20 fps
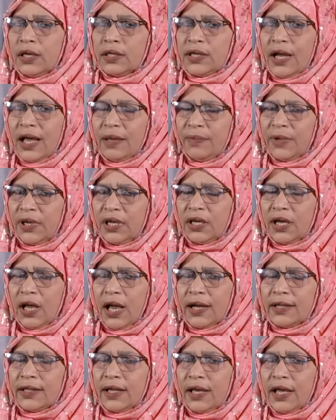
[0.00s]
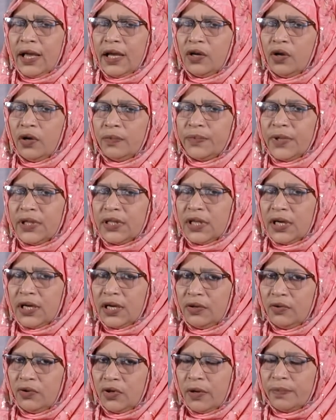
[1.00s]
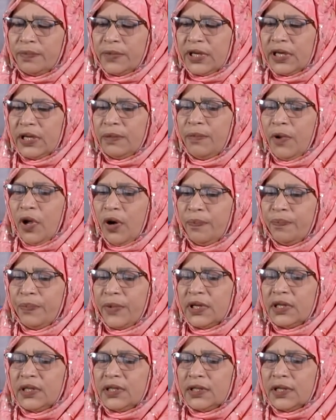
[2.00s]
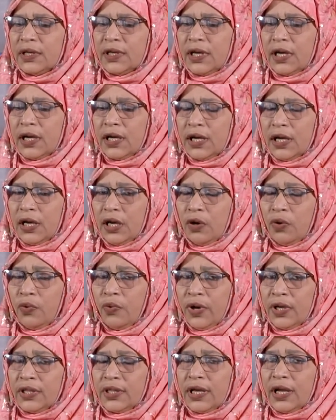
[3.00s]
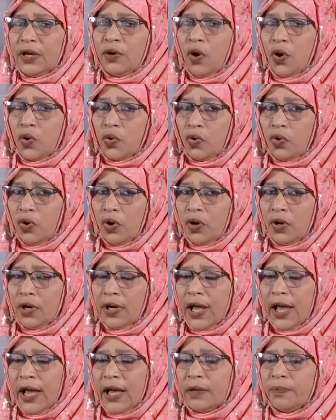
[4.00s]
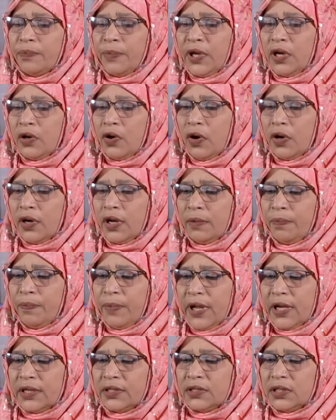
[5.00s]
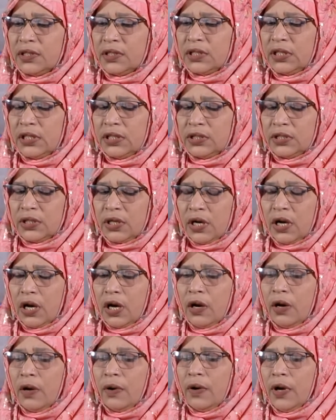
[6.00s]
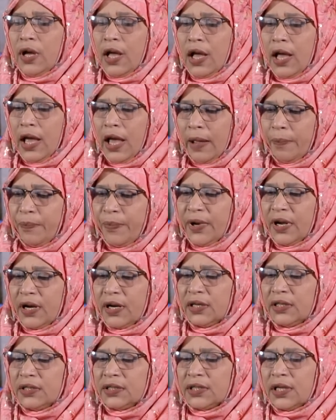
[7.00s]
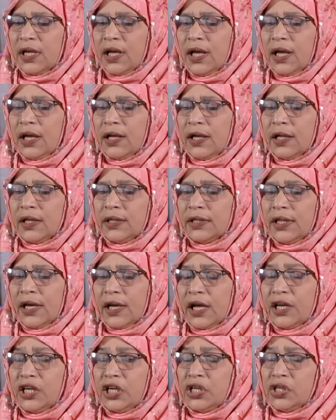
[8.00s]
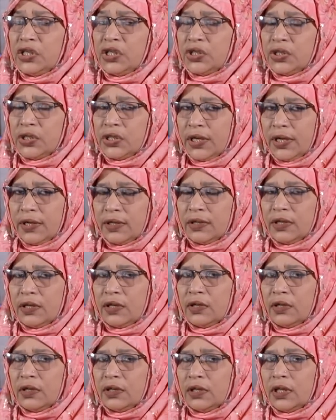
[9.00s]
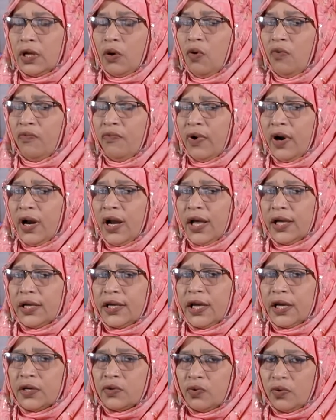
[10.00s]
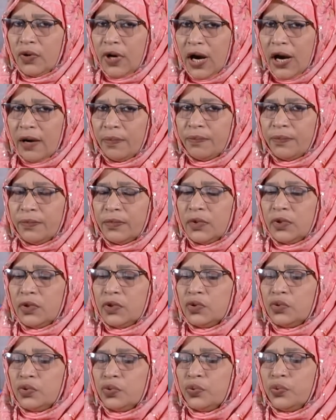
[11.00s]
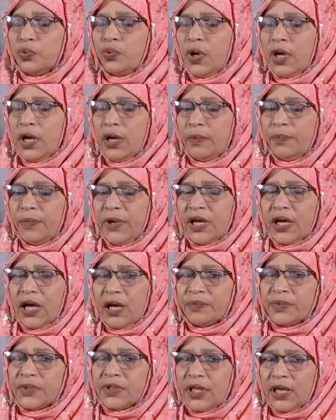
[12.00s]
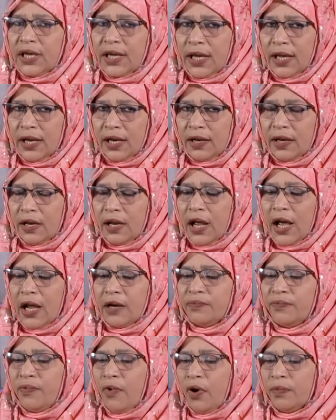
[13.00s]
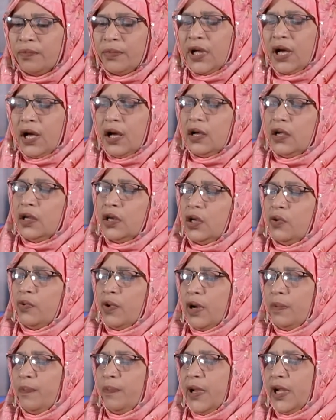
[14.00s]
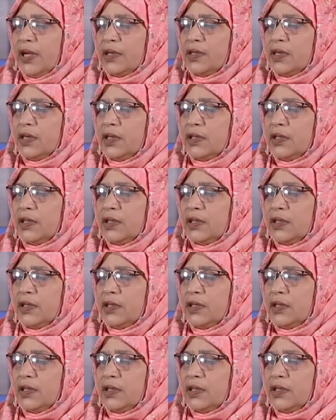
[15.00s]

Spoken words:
Timing at the end of the third week of the development, when the notochord and precordal plate is appears, they can initiate the overlying ectoderm to become thickened and form the neural plate.